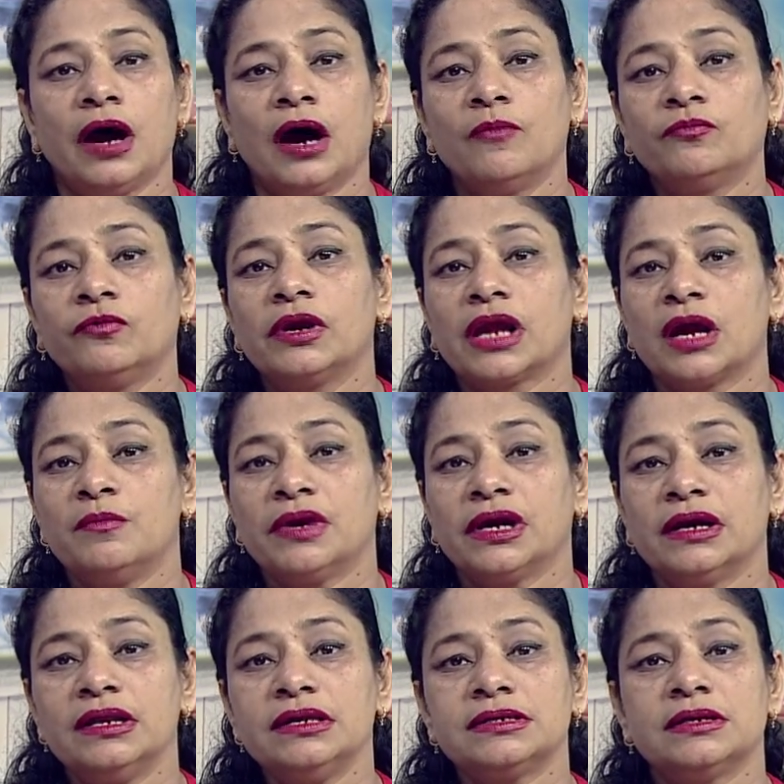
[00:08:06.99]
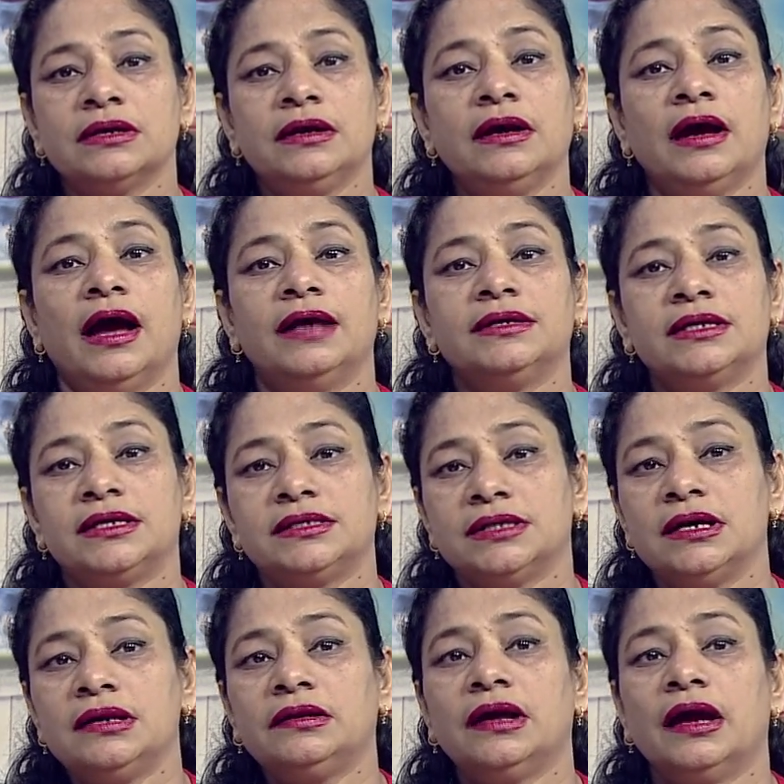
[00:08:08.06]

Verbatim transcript: harmful chemicals. As a result,